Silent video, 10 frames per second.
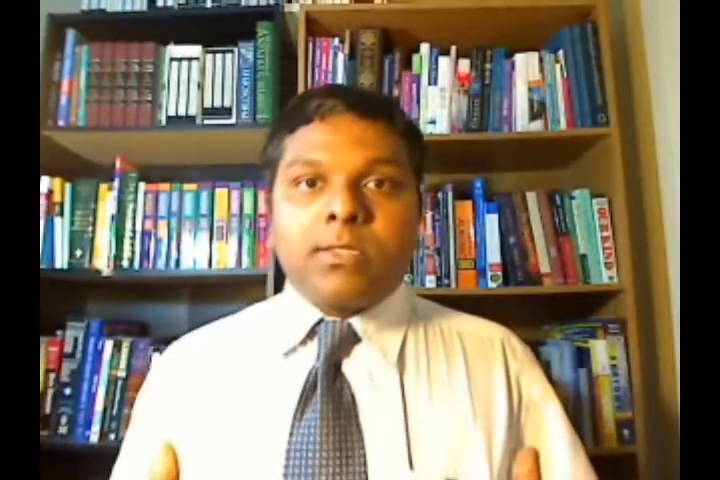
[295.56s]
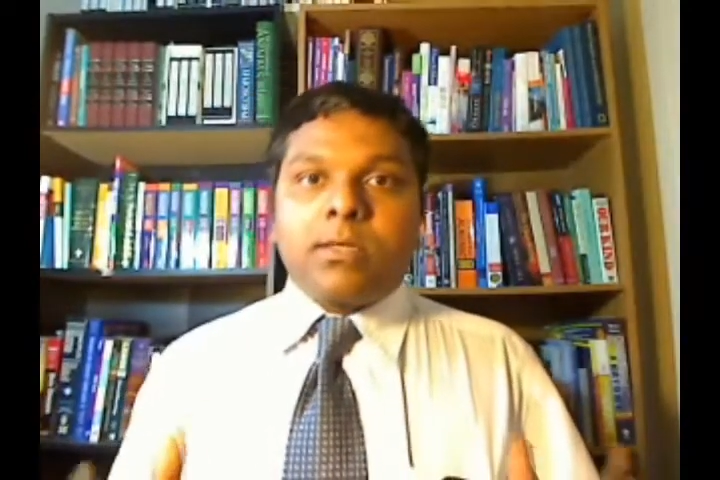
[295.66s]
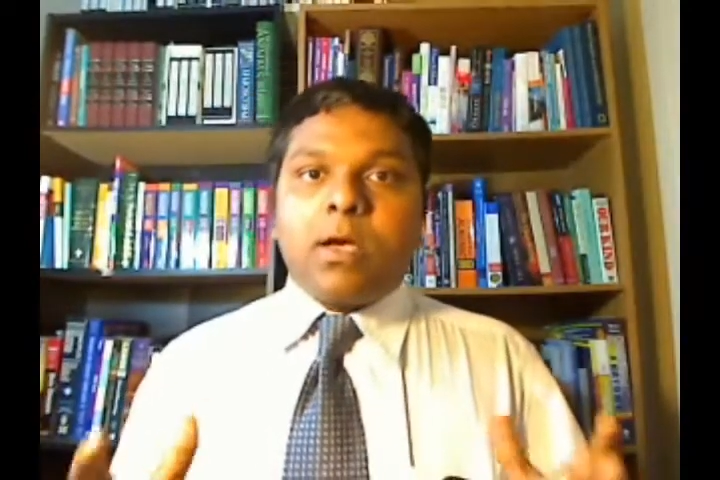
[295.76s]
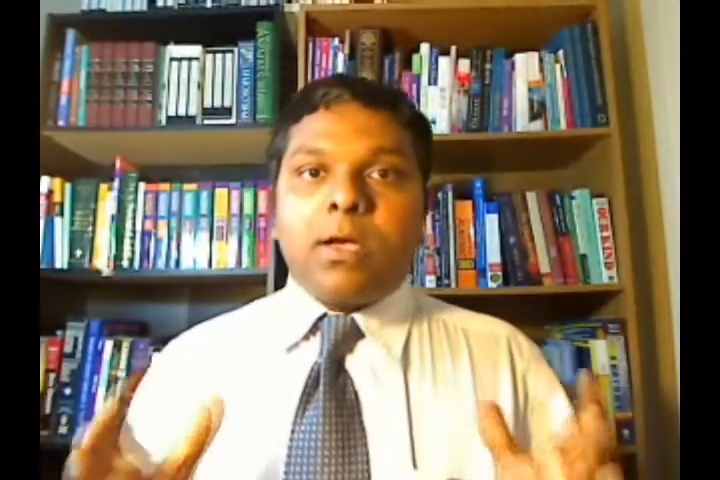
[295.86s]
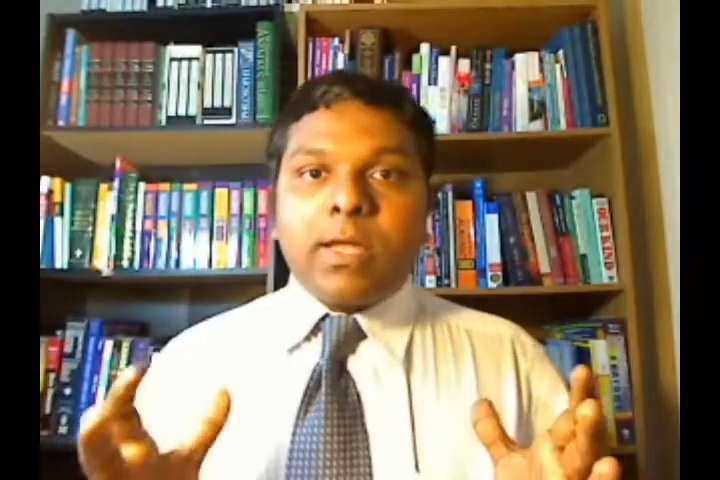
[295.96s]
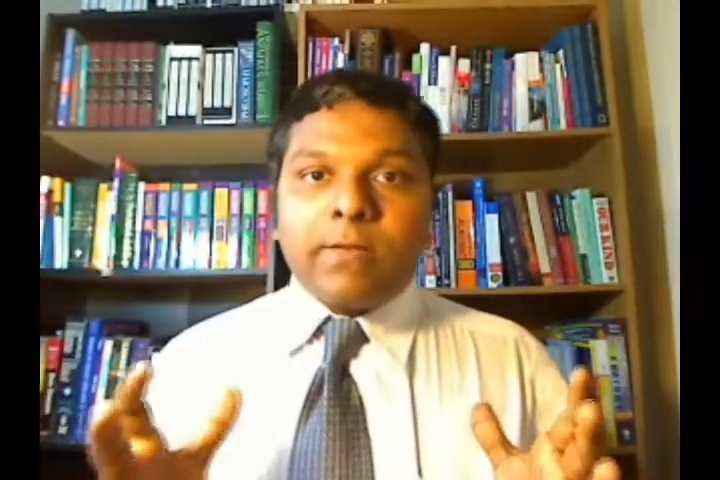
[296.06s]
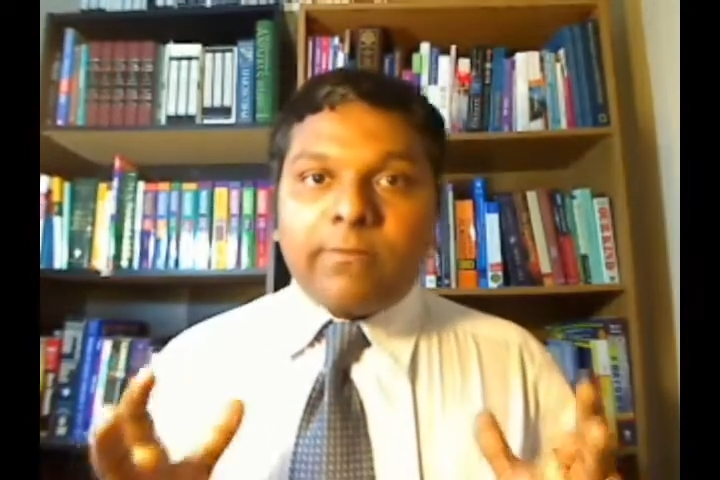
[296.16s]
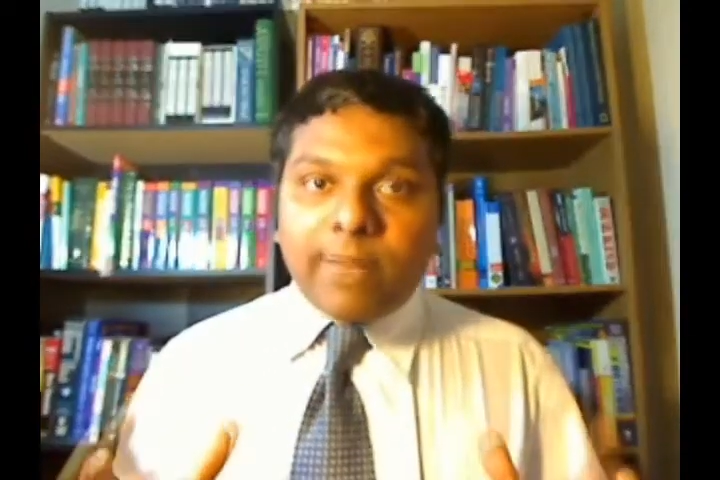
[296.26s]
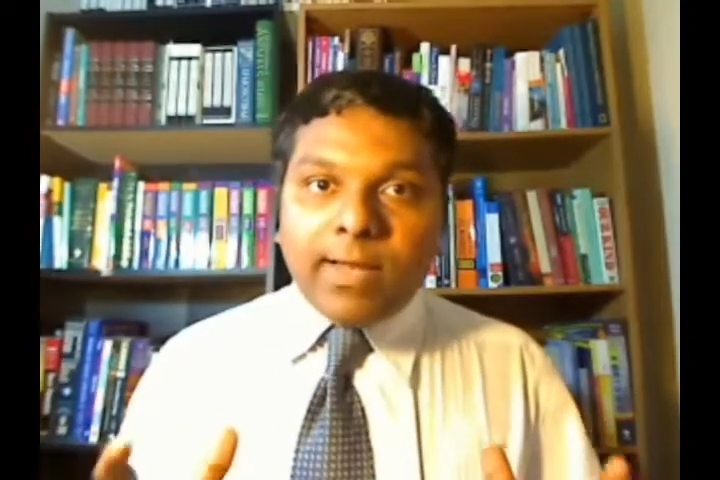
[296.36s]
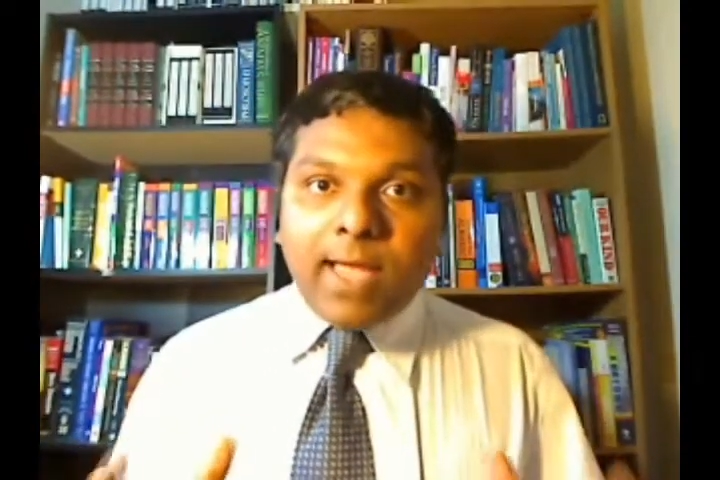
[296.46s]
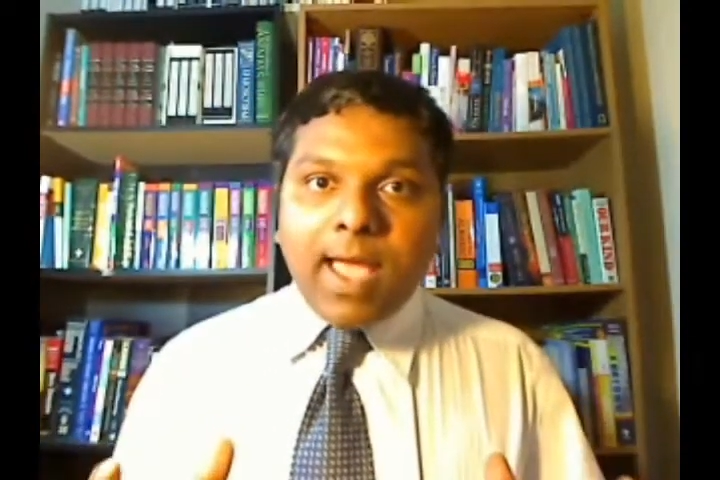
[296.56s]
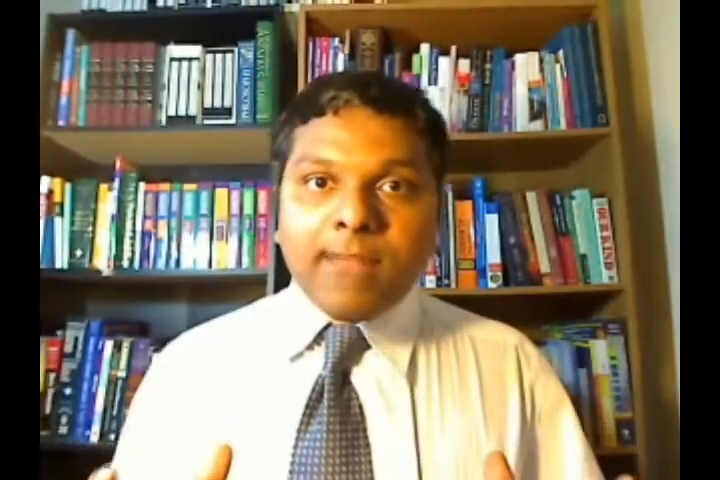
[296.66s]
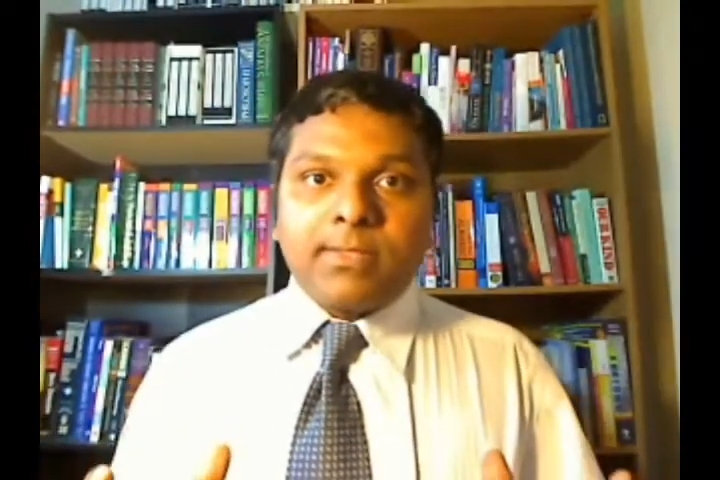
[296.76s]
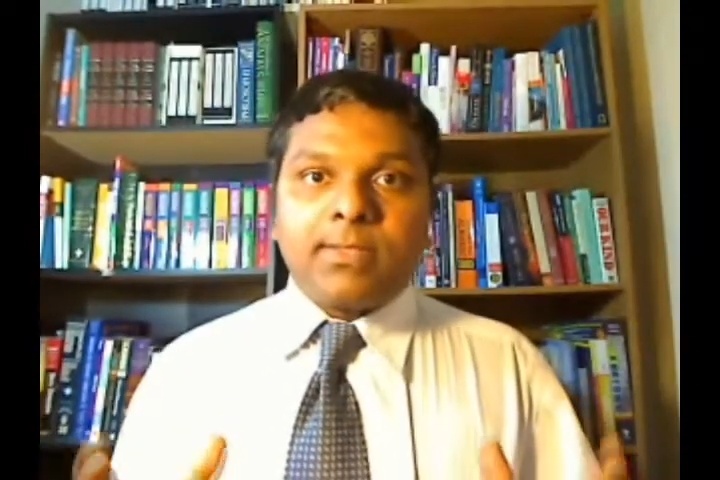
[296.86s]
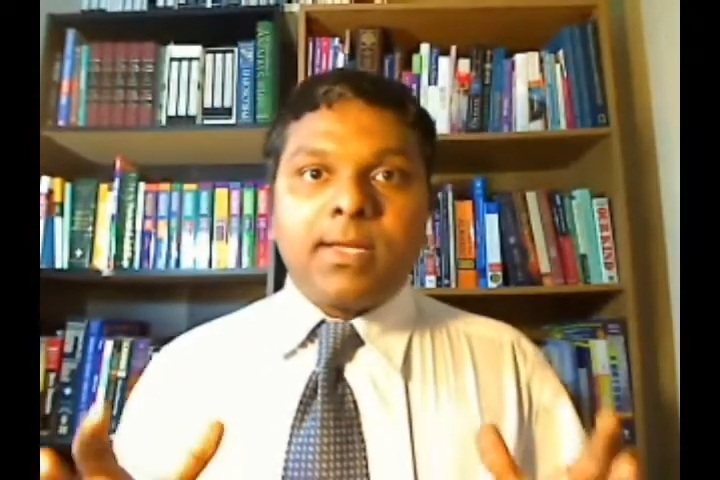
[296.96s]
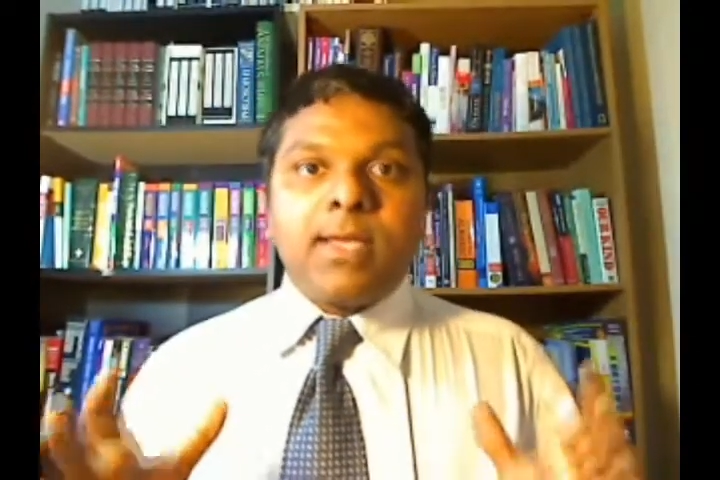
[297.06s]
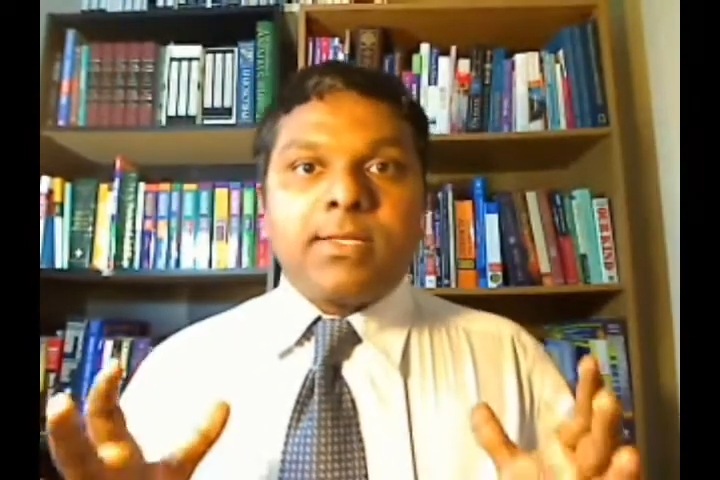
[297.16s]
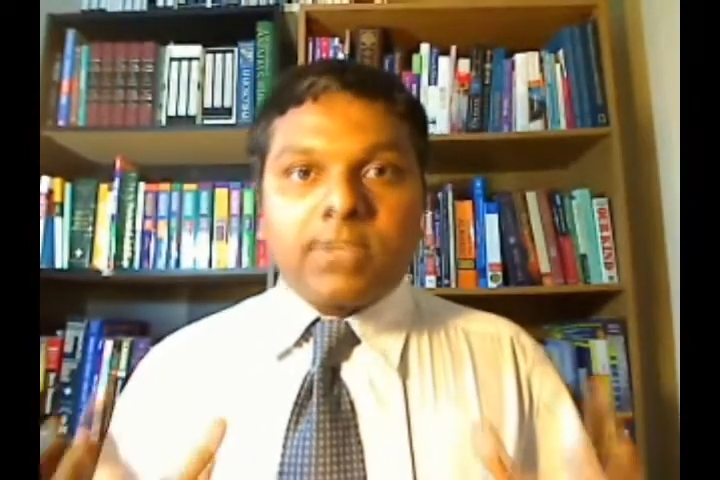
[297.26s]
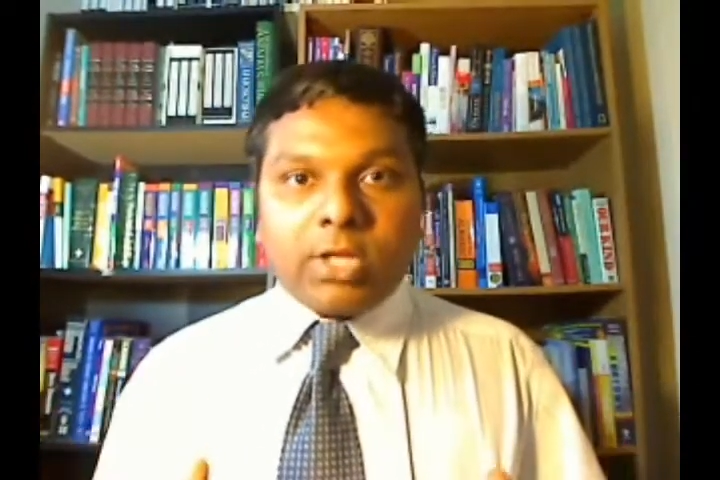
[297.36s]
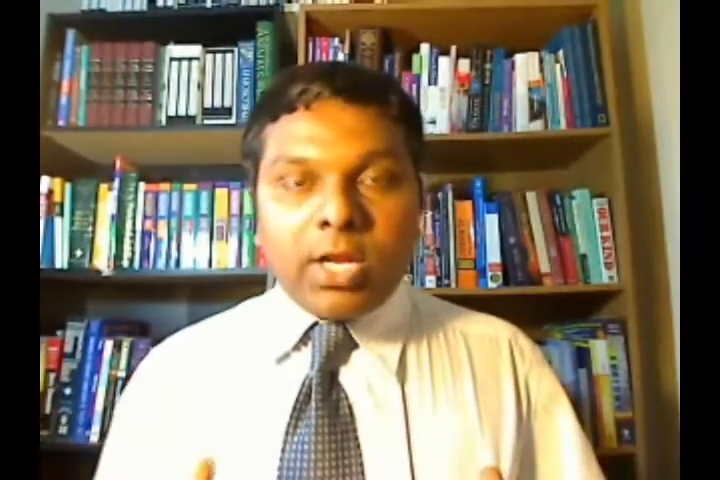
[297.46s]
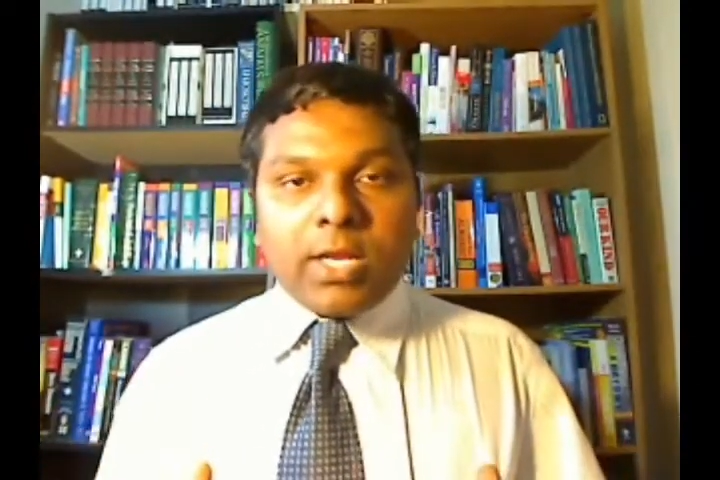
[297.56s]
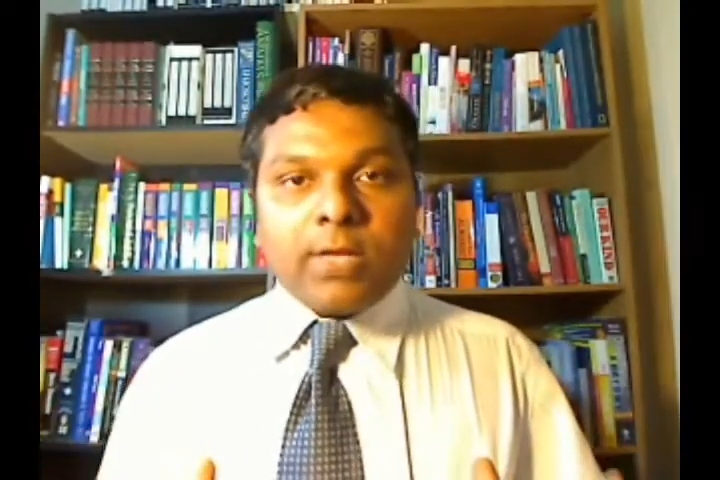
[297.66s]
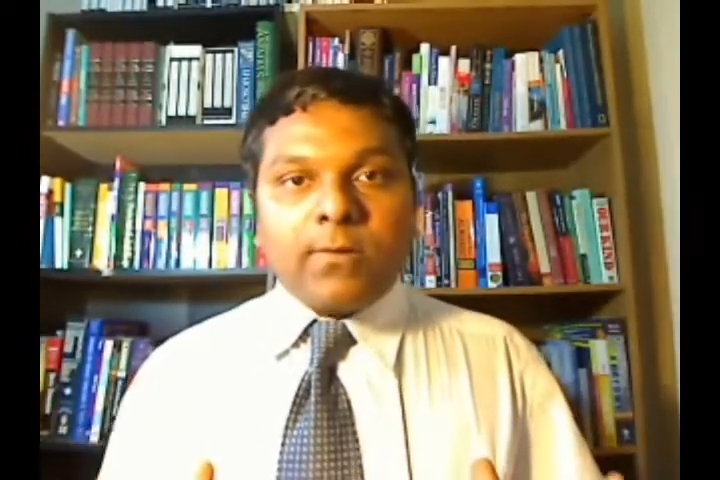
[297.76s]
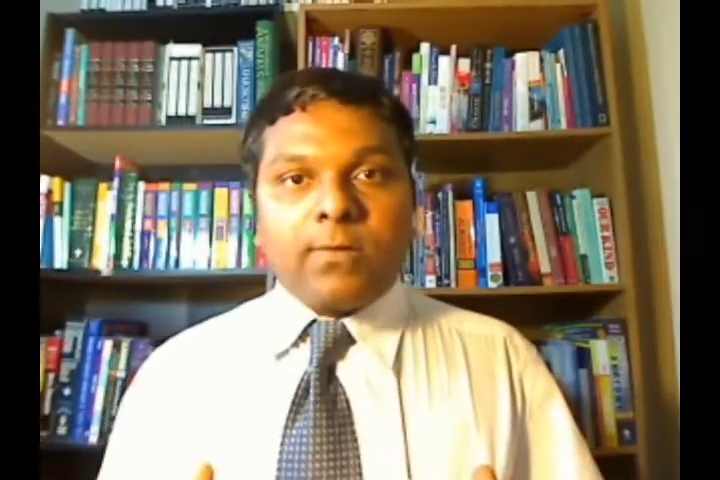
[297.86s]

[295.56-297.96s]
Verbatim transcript: So in Finnegan's screening,